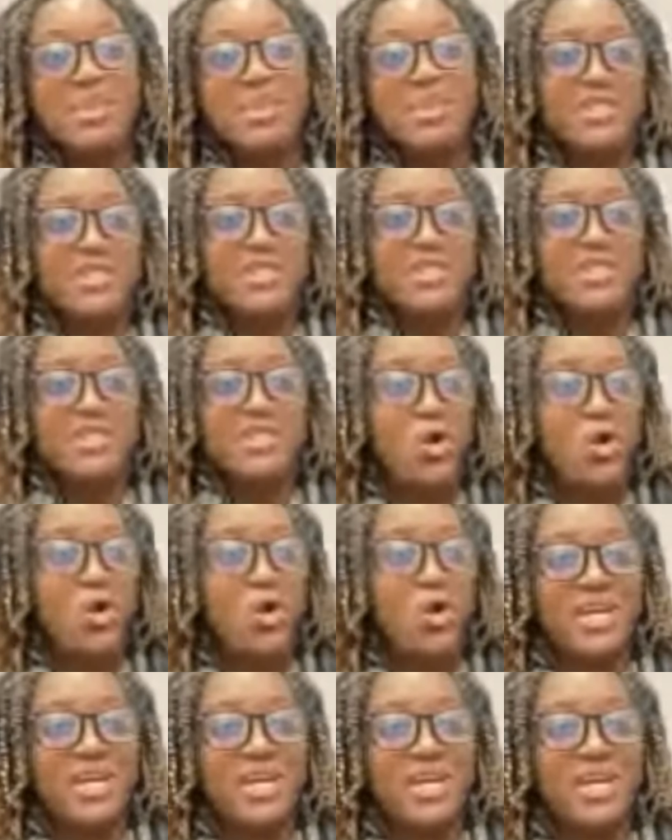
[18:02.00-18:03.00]
what their
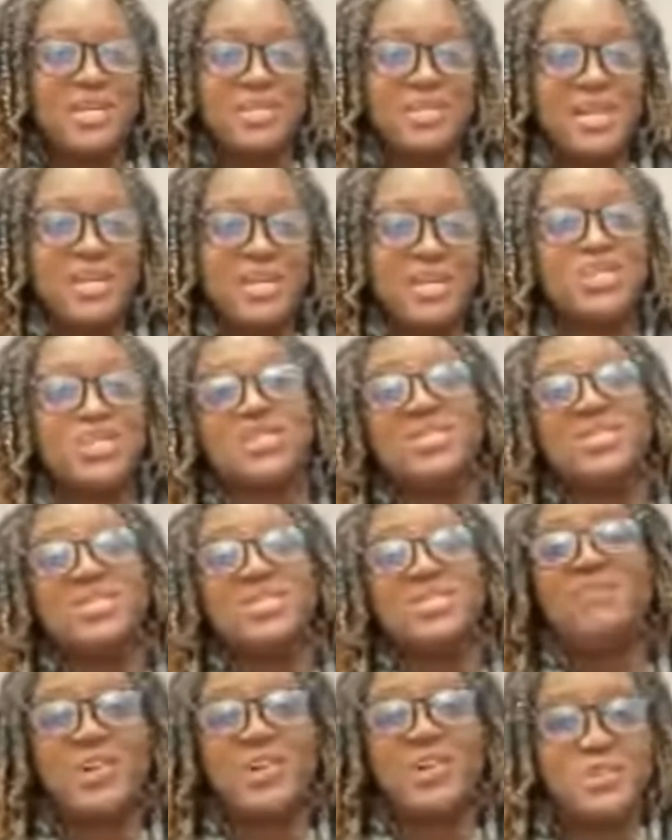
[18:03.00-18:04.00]
actual
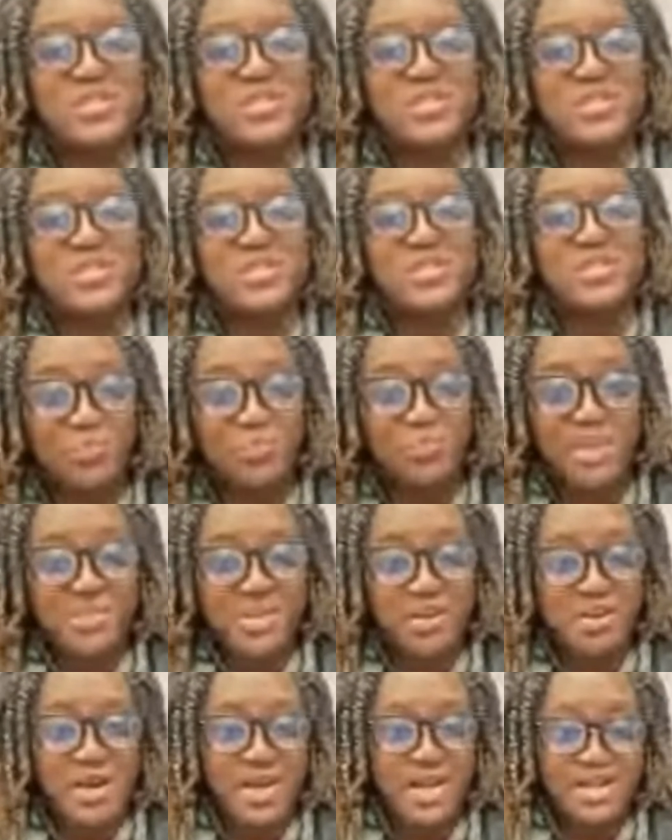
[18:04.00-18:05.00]
expectation would be
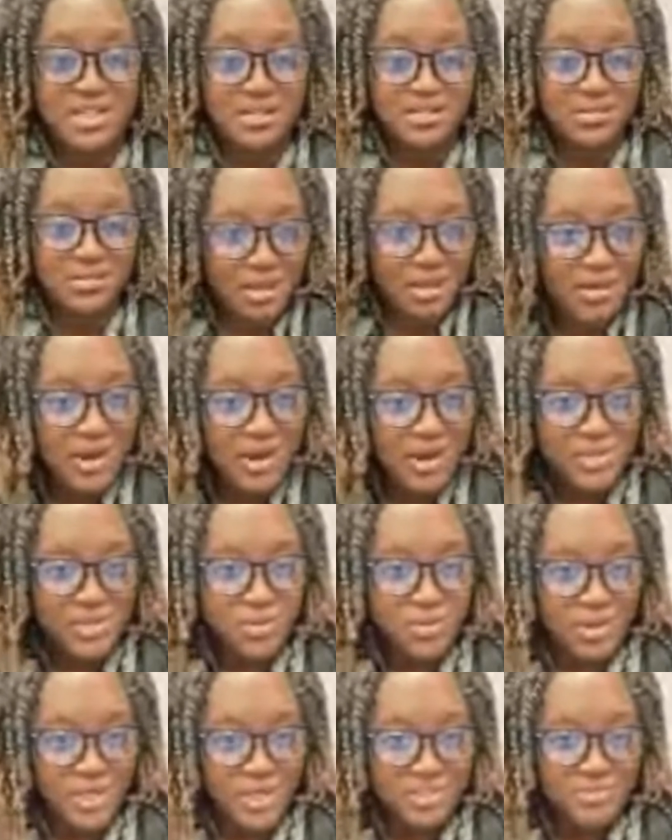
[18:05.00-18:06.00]
or how they would
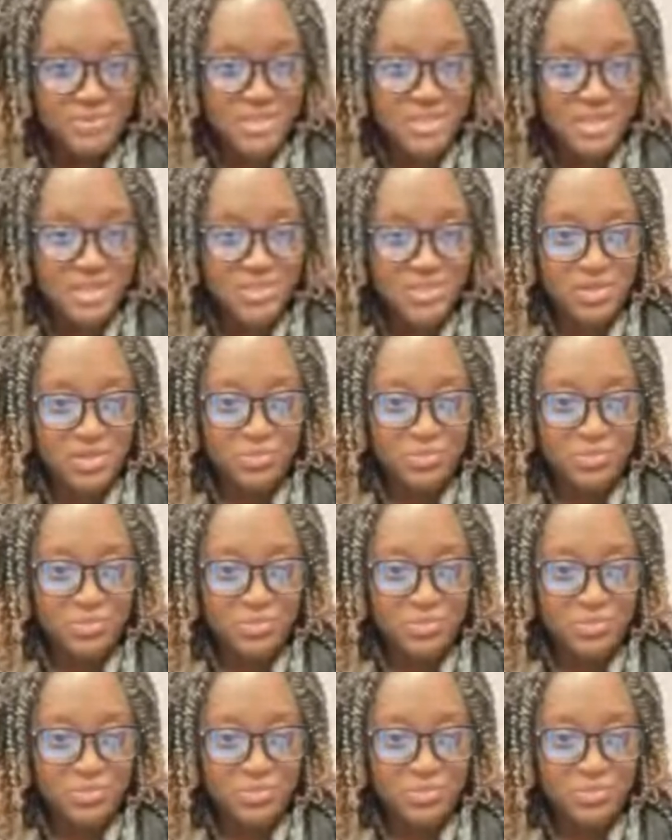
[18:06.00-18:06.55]
actually react.